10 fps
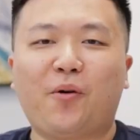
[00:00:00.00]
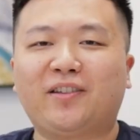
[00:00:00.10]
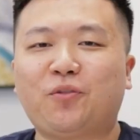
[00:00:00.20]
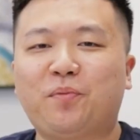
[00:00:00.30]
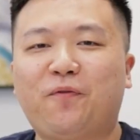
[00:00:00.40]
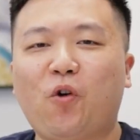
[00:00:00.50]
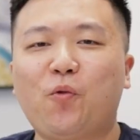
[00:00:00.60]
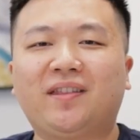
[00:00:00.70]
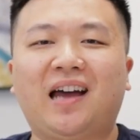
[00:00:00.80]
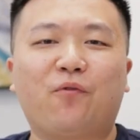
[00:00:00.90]
so before
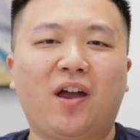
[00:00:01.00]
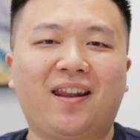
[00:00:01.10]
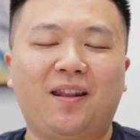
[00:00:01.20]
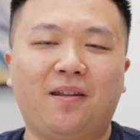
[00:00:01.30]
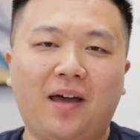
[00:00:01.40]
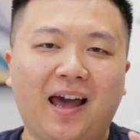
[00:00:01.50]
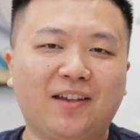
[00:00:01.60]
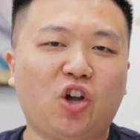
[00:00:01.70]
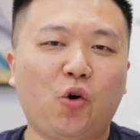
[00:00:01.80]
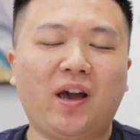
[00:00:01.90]
we dive right in,
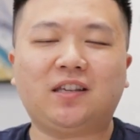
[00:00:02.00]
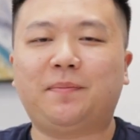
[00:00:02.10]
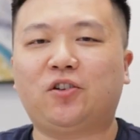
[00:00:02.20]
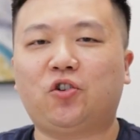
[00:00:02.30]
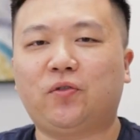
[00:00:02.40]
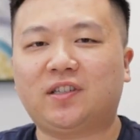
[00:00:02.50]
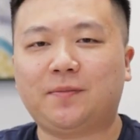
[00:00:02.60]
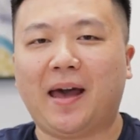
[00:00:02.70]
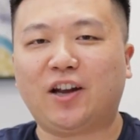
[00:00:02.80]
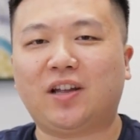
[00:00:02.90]
as always, make sure to
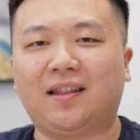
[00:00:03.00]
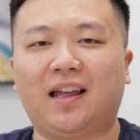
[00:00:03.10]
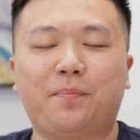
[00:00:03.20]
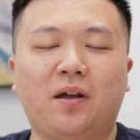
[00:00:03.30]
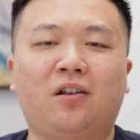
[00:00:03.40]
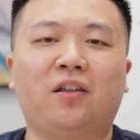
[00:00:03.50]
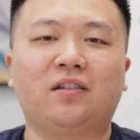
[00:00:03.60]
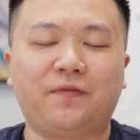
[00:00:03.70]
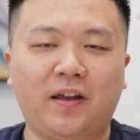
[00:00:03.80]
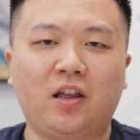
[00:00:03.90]
smash that like button on
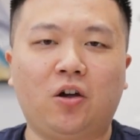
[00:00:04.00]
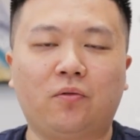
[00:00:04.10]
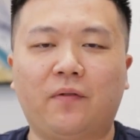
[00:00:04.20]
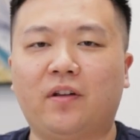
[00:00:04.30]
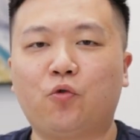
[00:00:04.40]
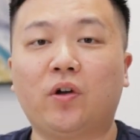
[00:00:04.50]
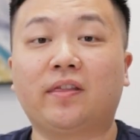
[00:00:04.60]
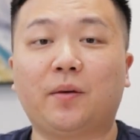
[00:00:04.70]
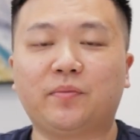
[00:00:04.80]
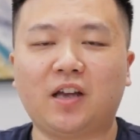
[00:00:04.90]
this video, give it a
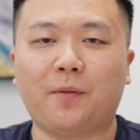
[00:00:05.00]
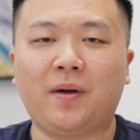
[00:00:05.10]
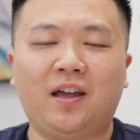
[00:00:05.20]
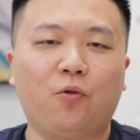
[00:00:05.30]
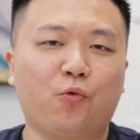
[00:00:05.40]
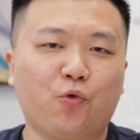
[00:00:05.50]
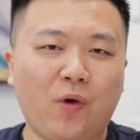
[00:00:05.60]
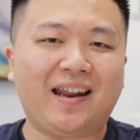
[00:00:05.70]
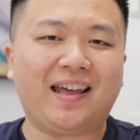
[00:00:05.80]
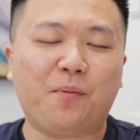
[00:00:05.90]
quick thumbs up, it will
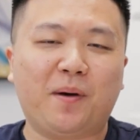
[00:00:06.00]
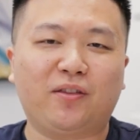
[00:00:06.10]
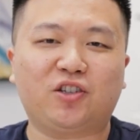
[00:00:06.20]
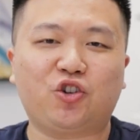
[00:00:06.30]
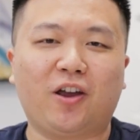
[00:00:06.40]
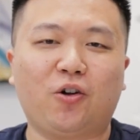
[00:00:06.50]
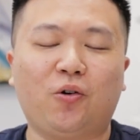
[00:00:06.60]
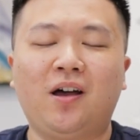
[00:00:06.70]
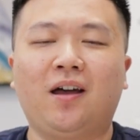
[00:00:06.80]
greatly help out this channel.